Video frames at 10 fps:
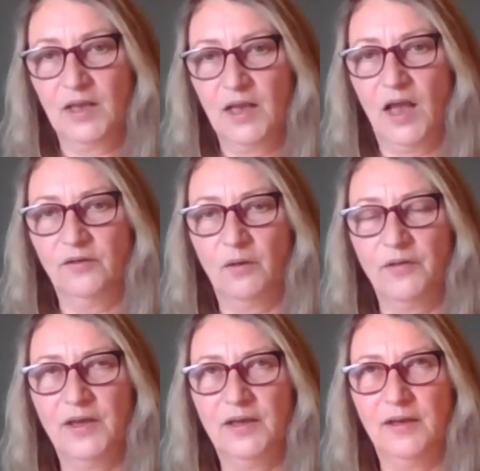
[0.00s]
And so I
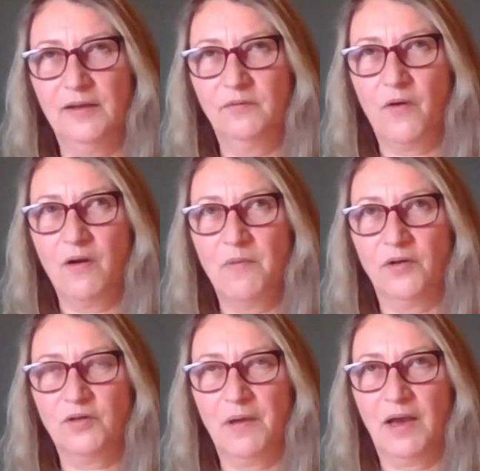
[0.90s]
think it is very much
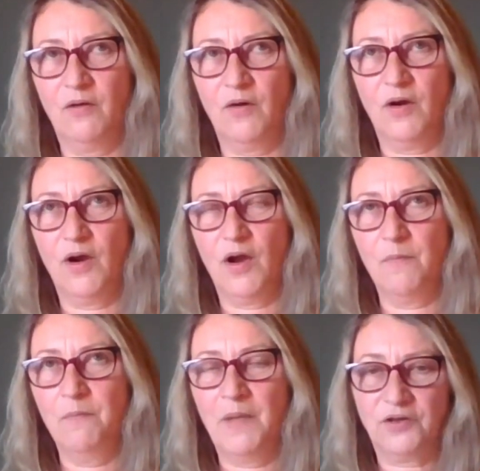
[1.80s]
about
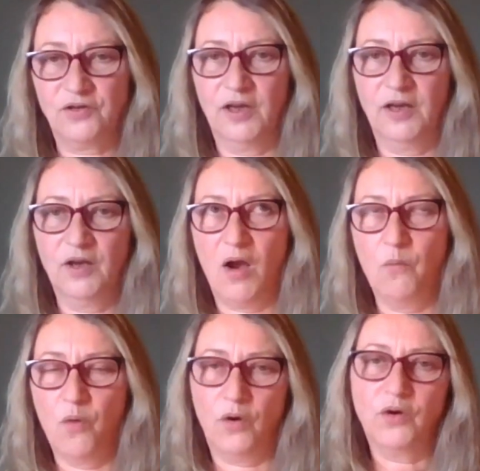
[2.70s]
matching
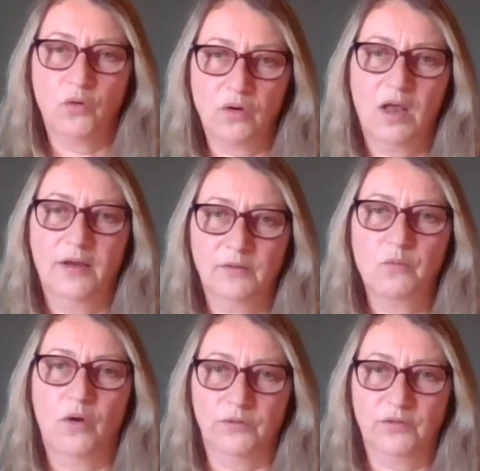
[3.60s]
what your clients
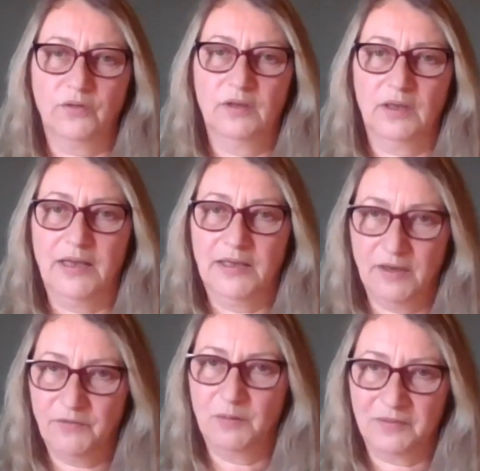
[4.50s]
want and
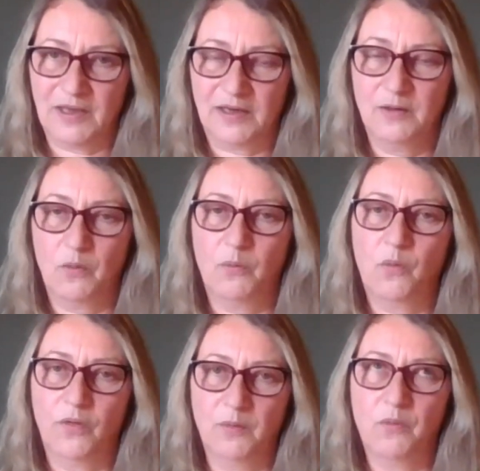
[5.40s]
giving them exactly what
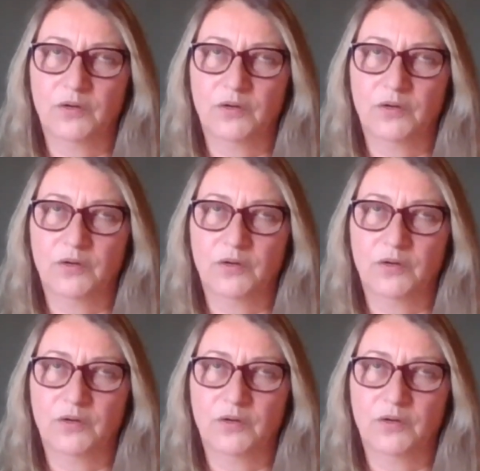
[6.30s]
they want